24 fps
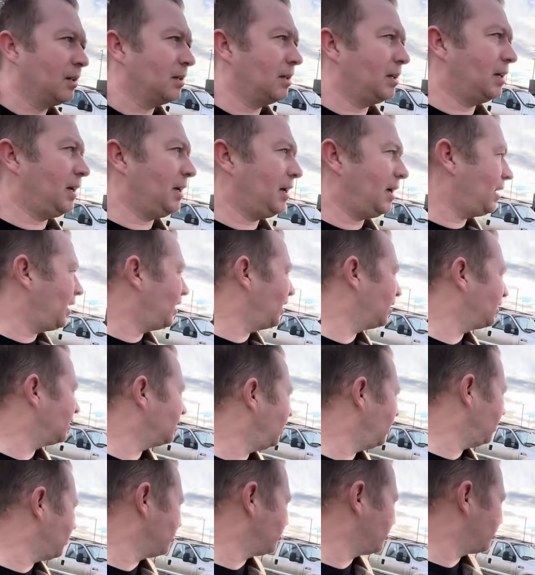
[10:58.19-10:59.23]
And
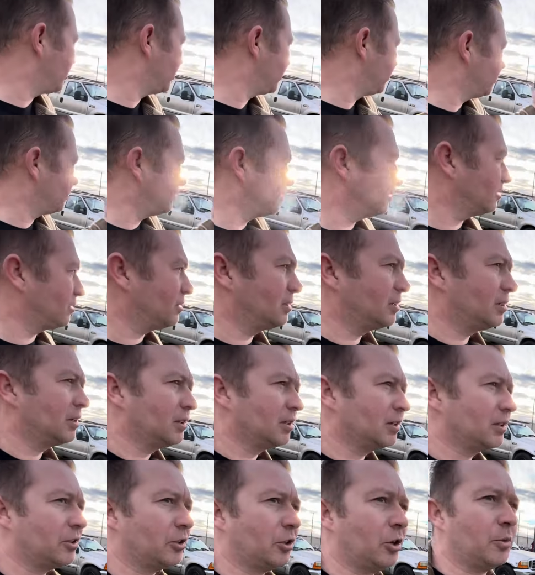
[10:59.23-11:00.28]
yeah, there's
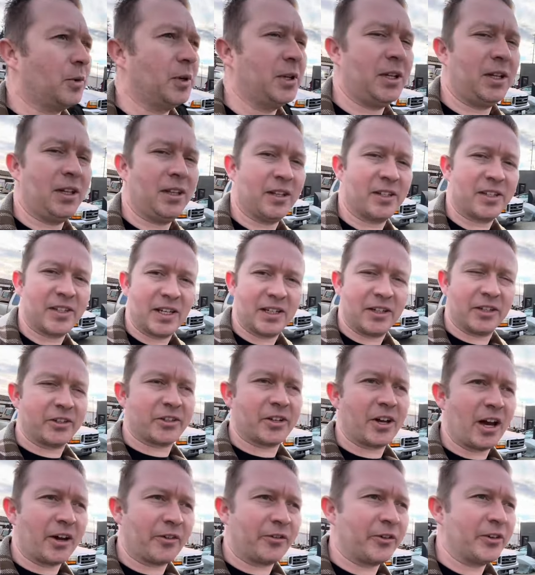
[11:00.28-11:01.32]
nobody in the sales
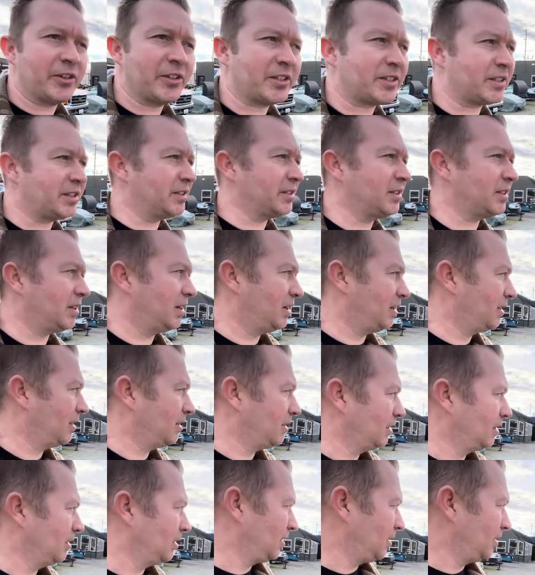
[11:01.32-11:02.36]
office to
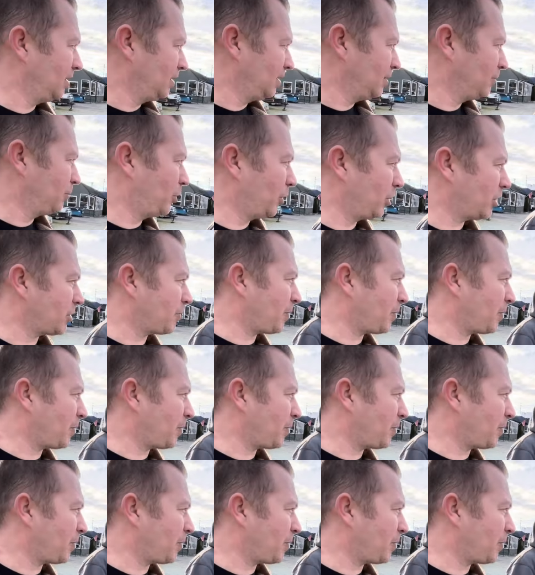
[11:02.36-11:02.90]
put us